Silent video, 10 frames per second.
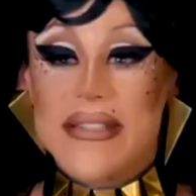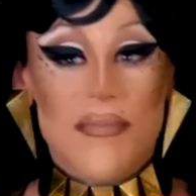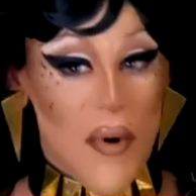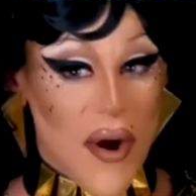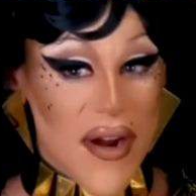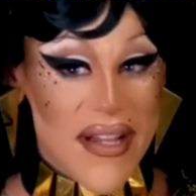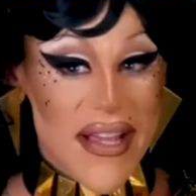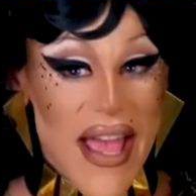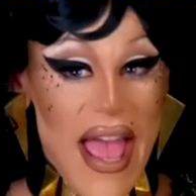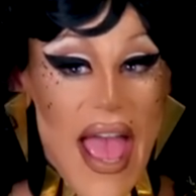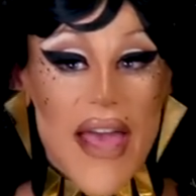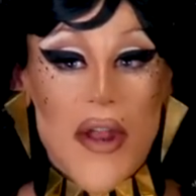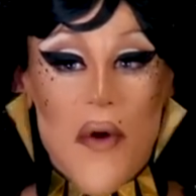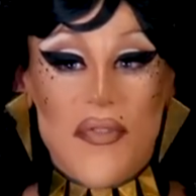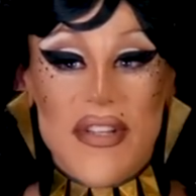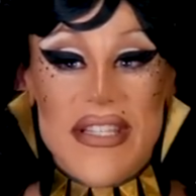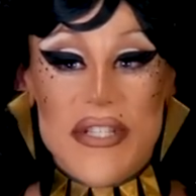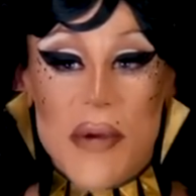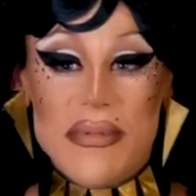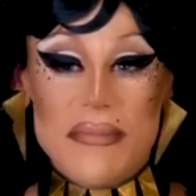some more and hopefully
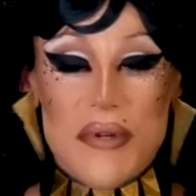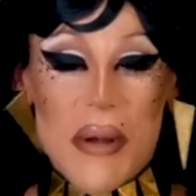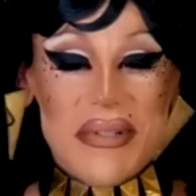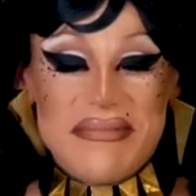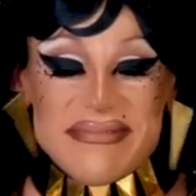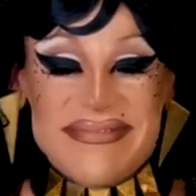stir up some trouble.